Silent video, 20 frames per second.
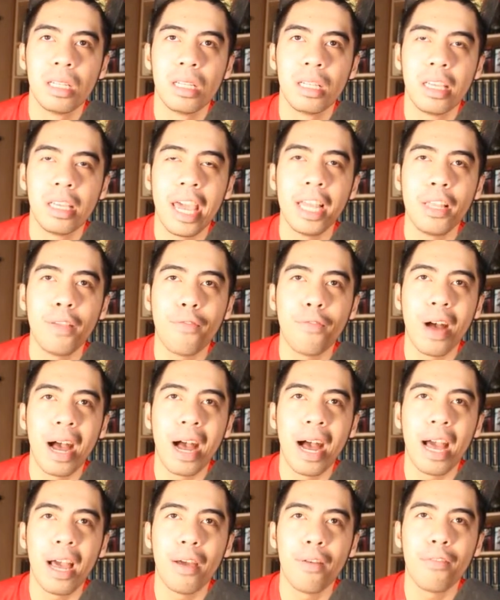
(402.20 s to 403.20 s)

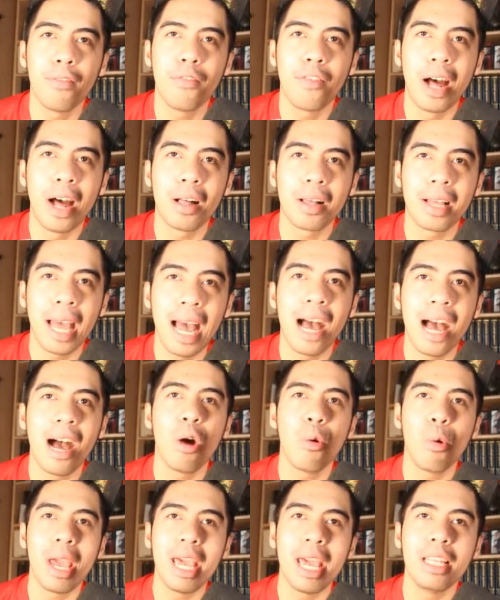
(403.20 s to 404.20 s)
85
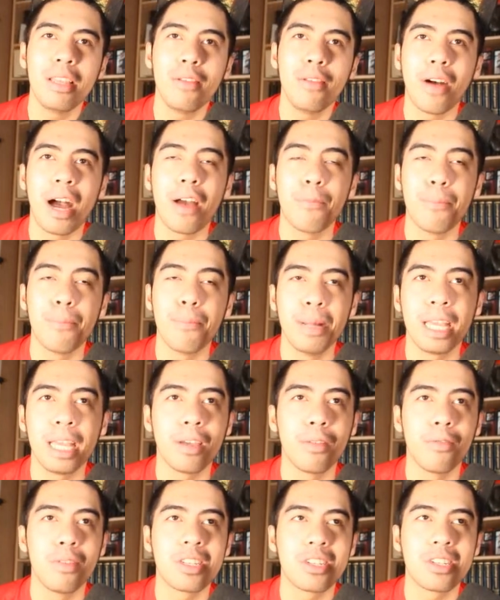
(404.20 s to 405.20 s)
Falcao, 85
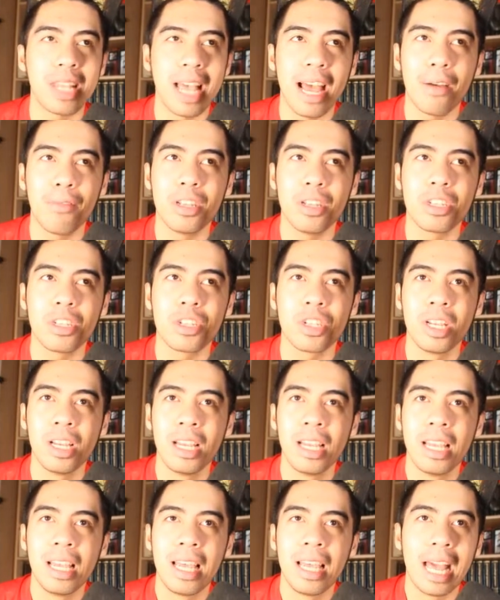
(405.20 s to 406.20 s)
Milinkovic Savic,
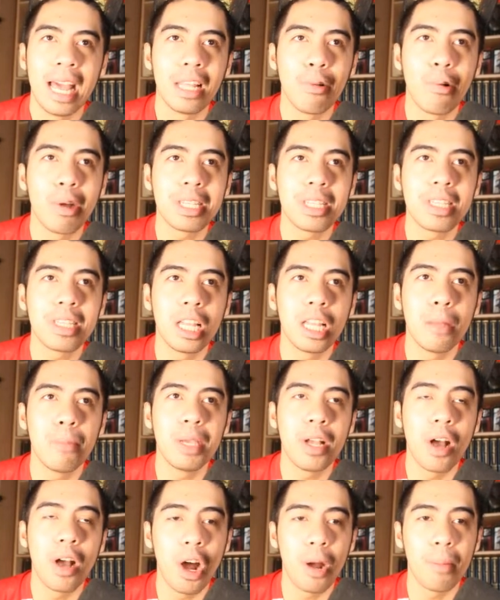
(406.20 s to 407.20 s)
and the rest is going to be
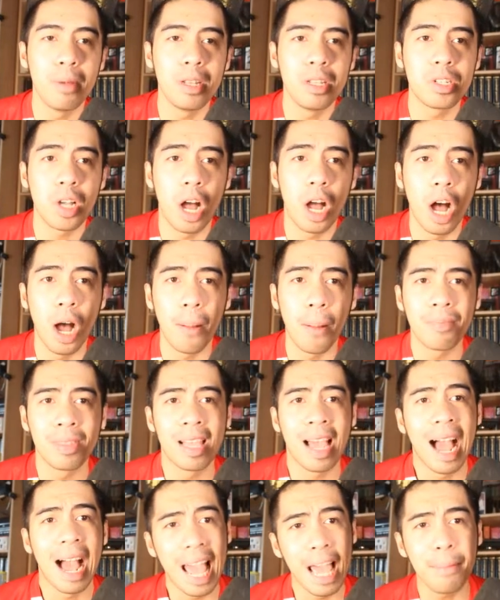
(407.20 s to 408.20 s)
garbage. Um,
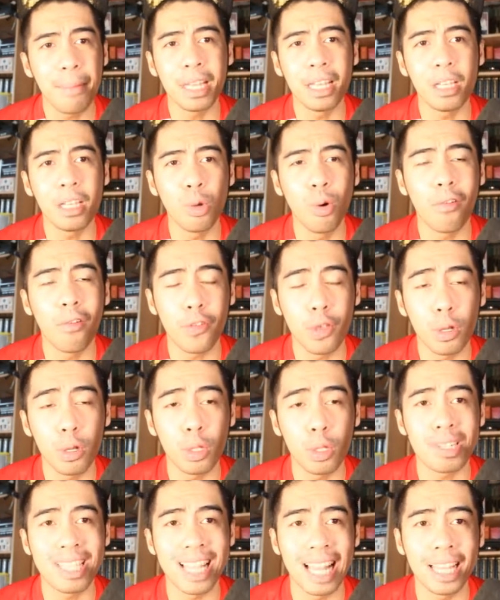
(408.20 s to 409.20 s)
I am going to do a few of
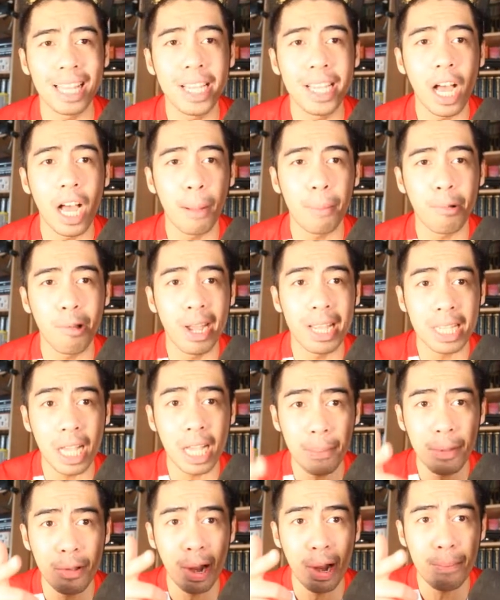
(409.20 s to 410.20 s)
those La Liga upgrades. I'll
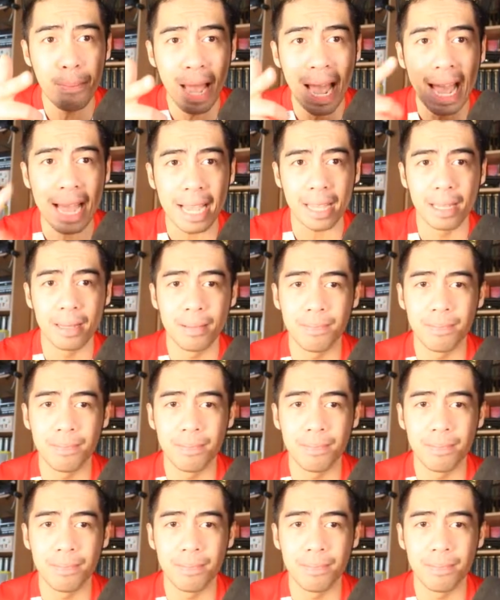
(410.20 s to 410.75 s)
be right back.